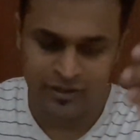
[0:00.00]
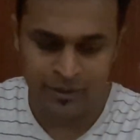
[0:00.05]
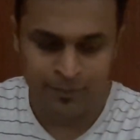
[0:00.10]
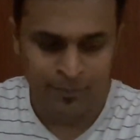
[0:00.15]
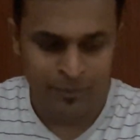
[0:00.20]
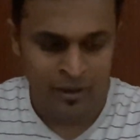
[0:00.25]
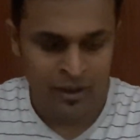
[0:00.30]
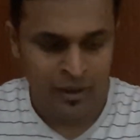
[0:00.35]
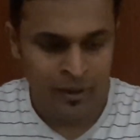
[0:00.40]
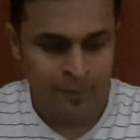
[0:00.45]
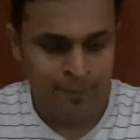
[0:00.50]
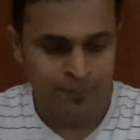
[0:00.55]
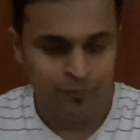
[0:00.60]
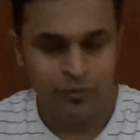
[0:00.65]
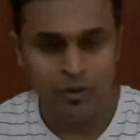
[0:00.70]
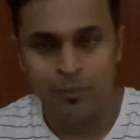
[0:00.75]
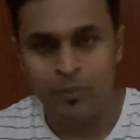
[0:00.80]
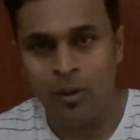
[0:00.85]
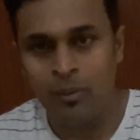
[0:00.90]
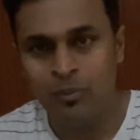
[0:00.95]
See,
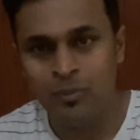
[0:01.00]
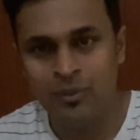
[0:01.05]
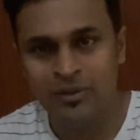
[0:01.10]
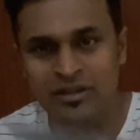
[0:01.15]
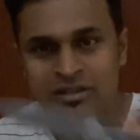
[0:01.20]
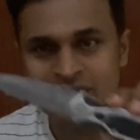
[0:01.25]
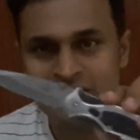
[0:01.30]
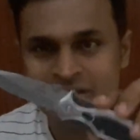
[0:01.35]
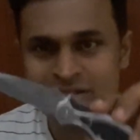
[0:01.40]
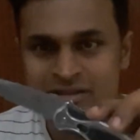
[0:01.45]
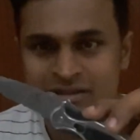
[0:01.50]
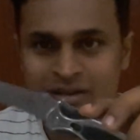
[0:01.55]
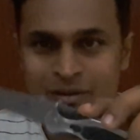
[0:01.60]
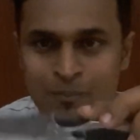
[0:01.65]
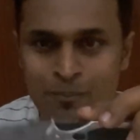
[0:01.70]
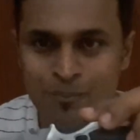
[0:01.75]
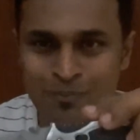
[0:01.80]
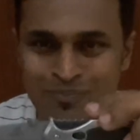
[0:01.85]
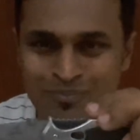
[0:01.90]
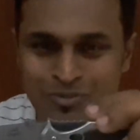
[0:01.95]
the problem with this is
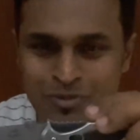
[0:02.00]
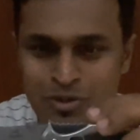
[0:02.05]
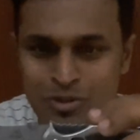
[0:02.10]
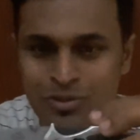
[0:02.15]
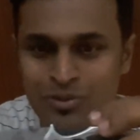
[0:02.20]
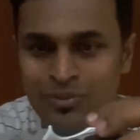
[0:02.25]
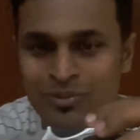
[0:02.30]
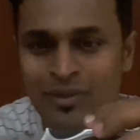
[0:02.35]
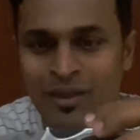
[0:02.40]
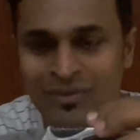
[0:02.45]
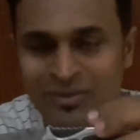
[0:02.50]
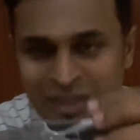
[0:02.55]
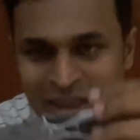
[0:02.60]
the